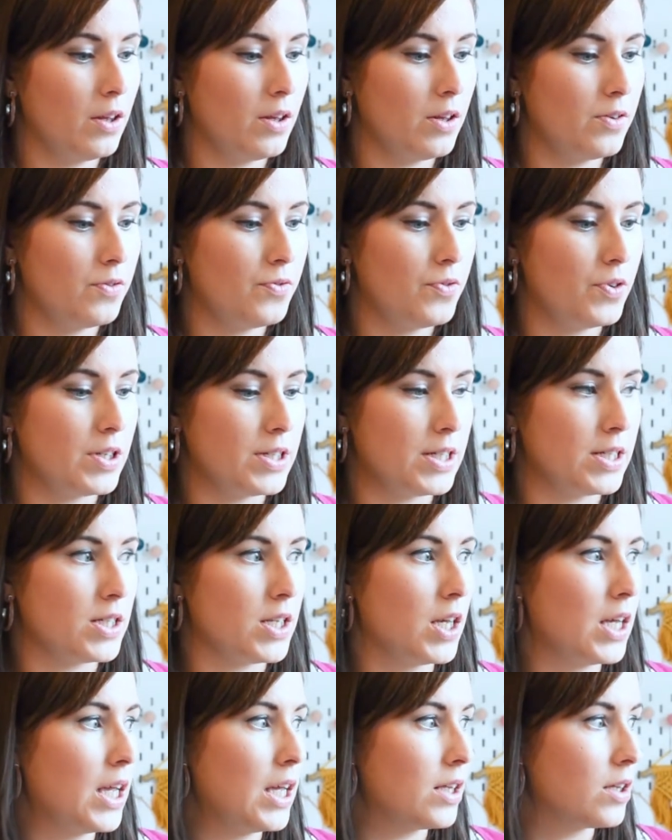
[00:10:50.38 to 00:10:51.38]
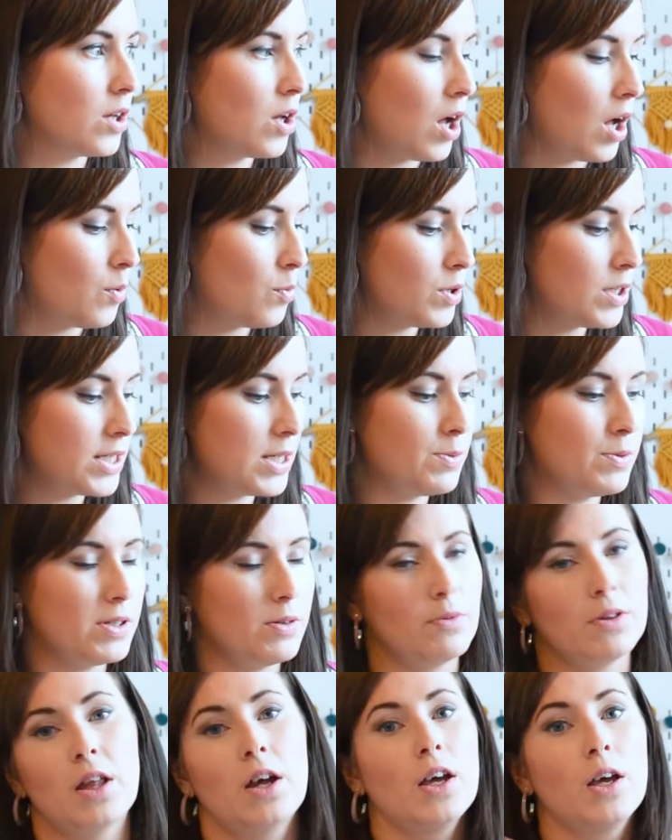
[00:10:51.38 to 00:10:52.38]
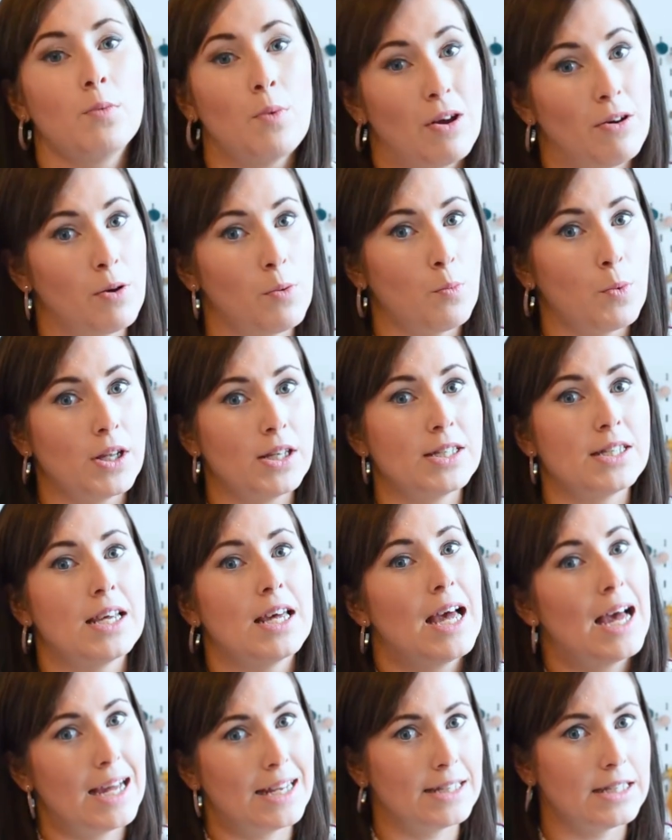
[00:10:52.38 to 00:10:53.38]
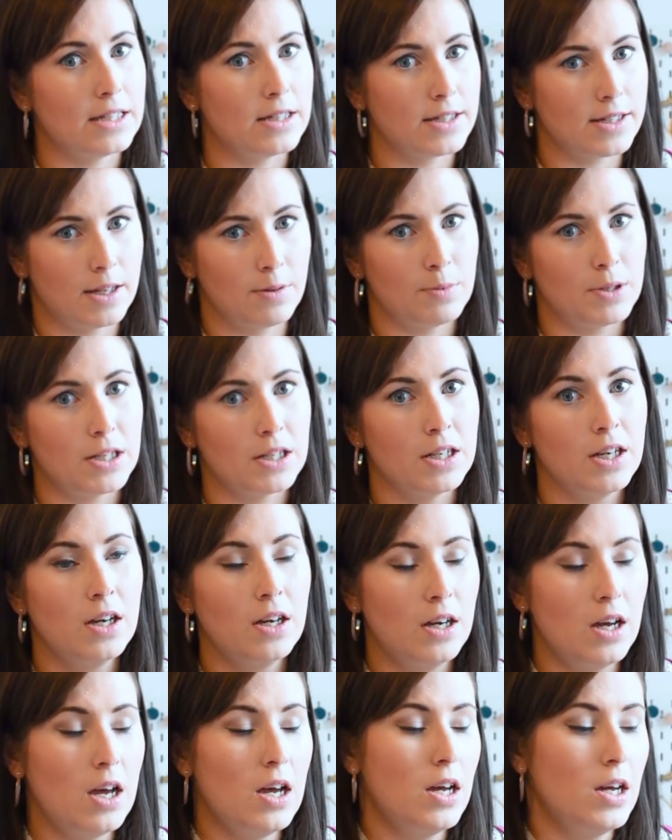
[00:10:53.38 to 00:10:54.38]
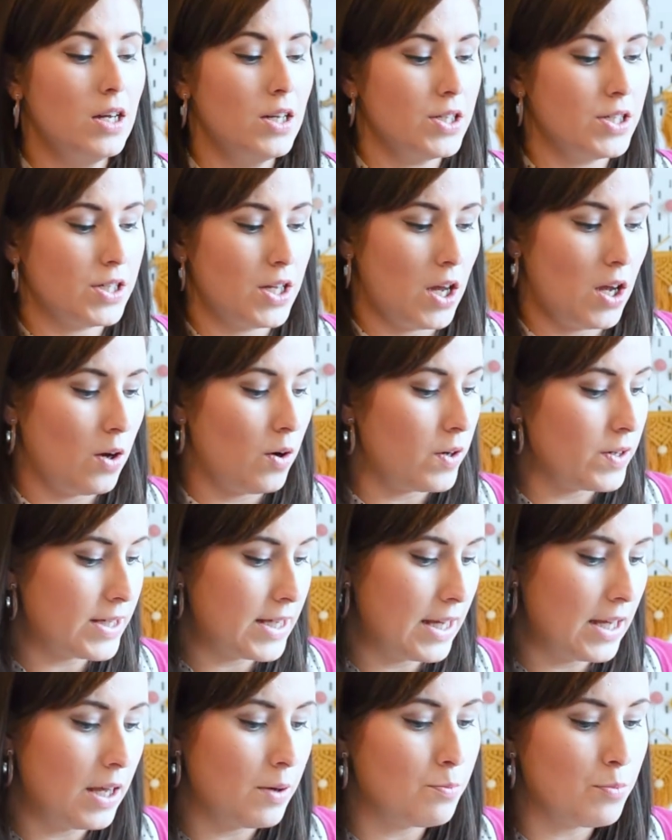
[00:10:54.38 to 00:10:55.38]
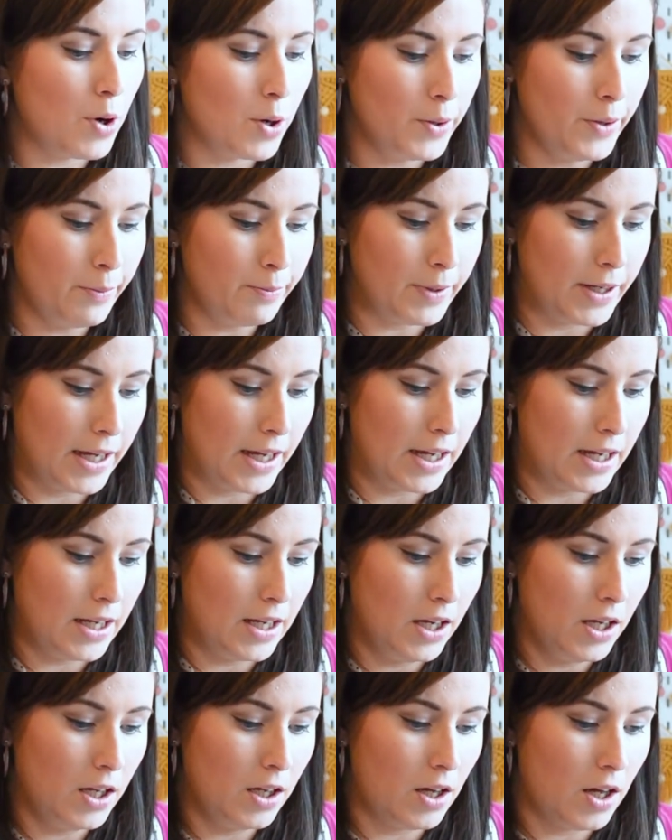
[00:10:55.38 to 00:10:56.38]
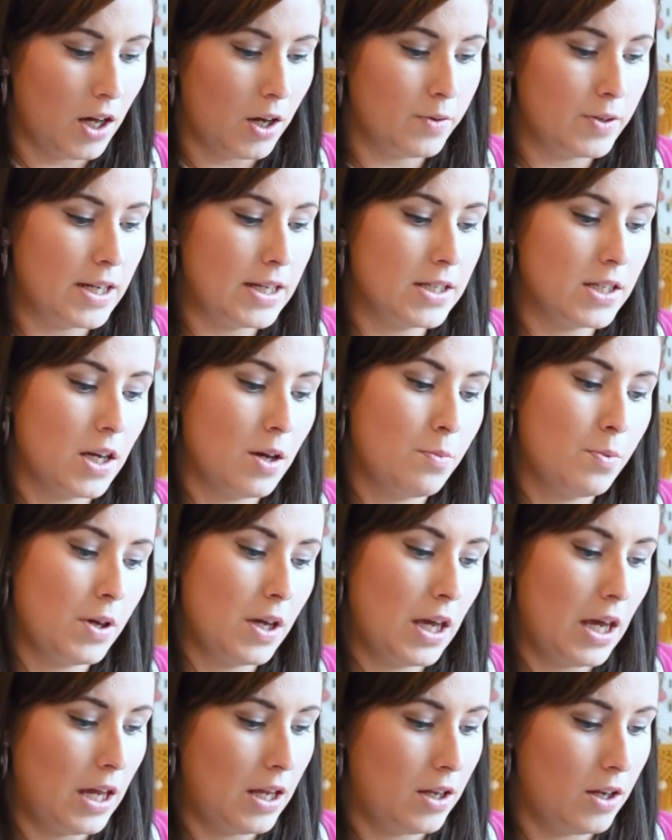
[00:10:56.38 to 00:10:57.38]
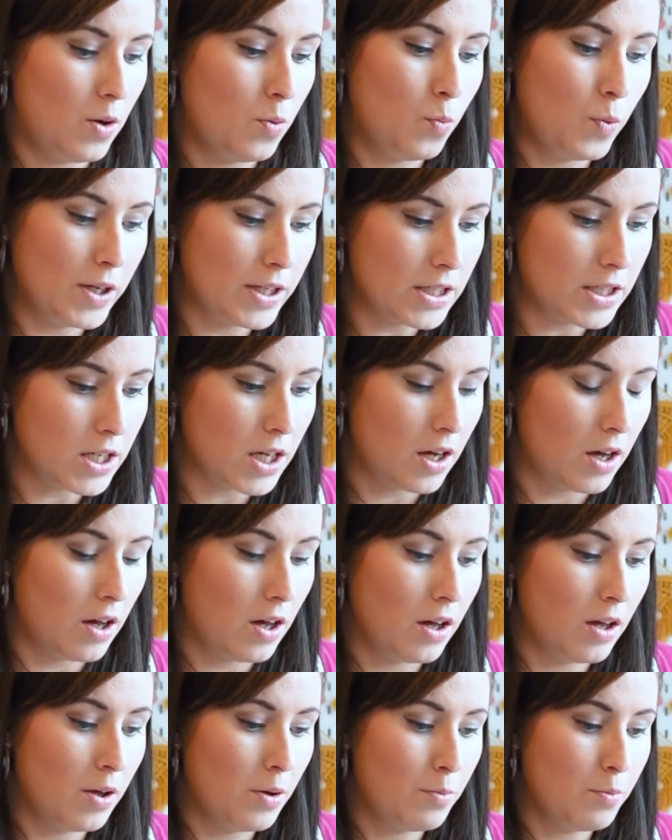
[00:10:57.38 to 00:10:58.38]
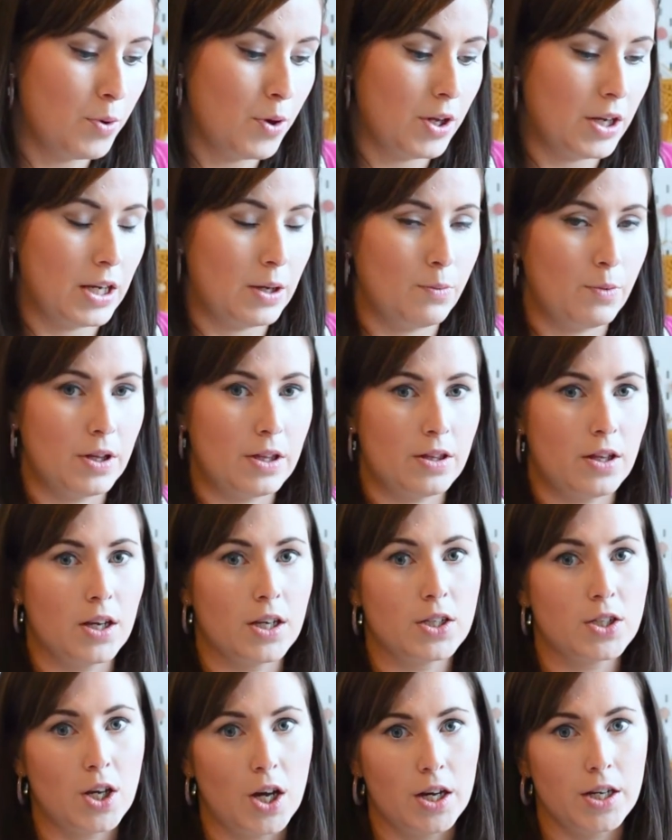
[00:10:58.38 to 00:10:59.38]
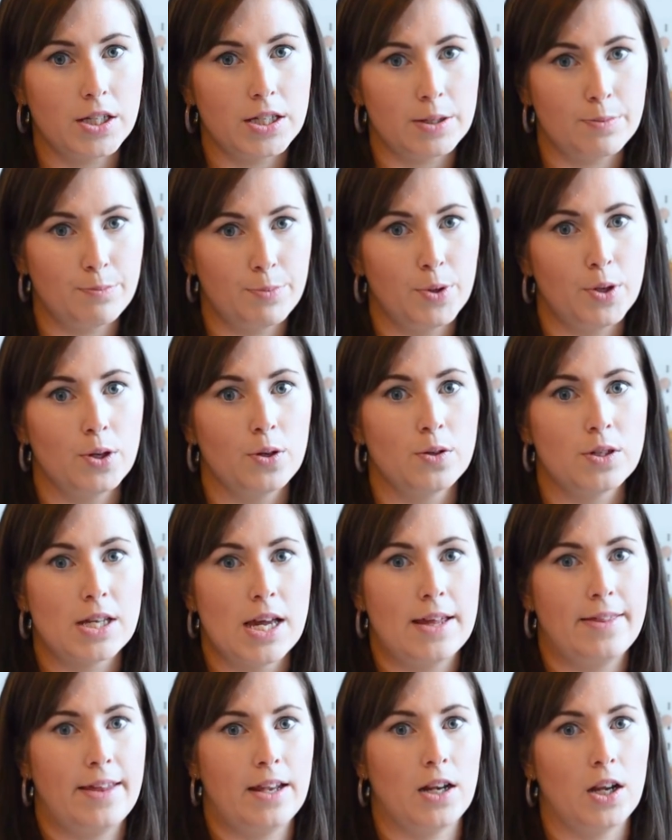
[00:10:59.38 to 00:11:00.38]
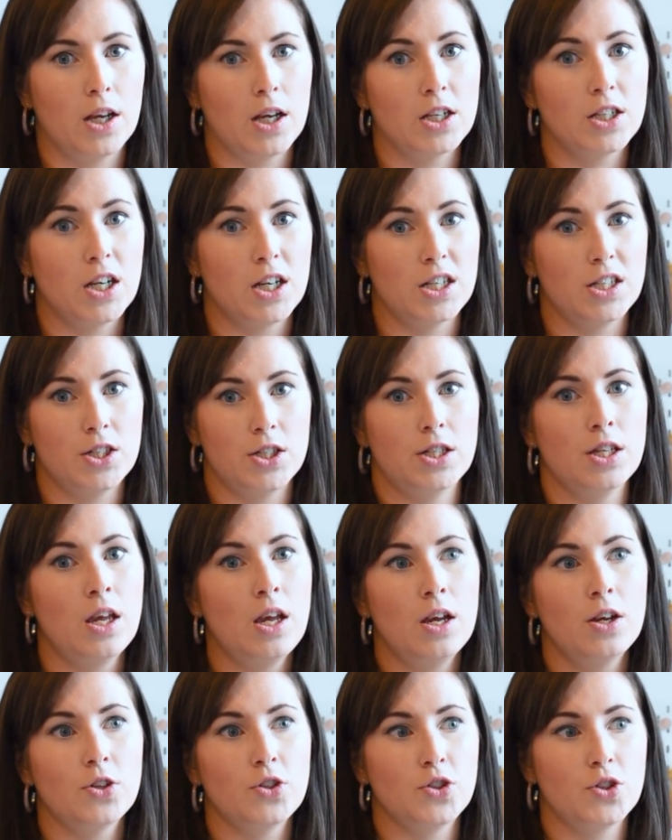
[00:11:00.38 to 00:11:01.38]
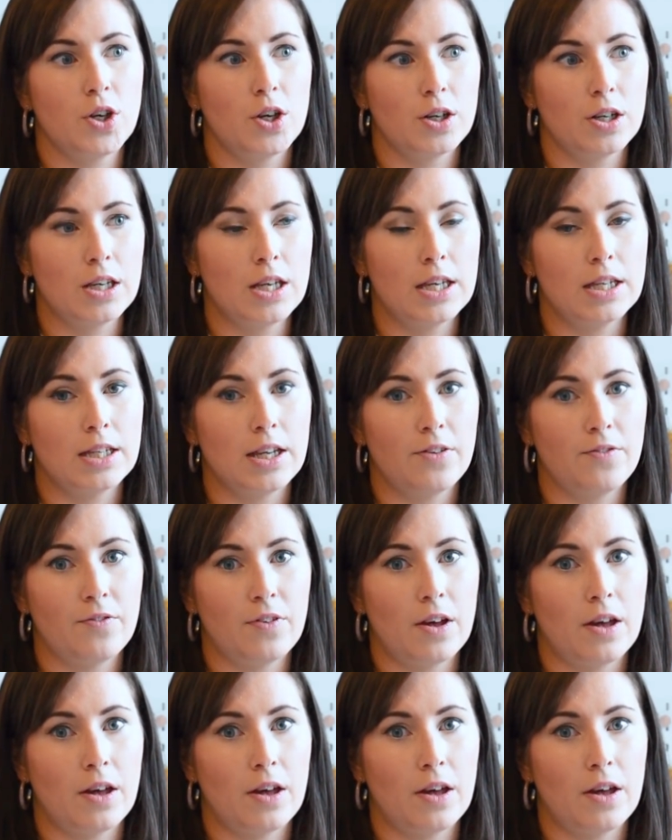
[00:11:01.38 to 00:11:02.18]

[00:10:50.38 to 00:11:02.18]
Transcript: For instance, I want it to be something that I can wear in winter and in summer. So I was thinking probably I would end up in winter putting it with like tights and boots, and then like a nice chunky knit